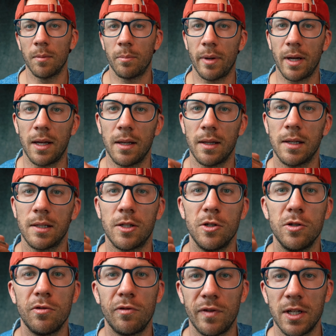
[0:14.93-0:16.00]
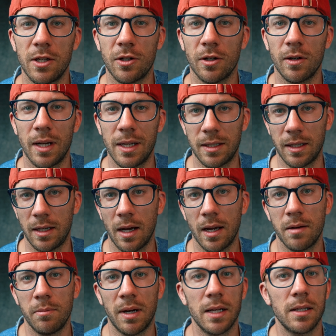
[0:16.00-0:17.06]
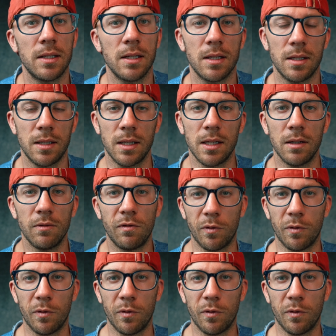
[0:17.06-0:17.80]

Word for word: But this new feature is a 9x16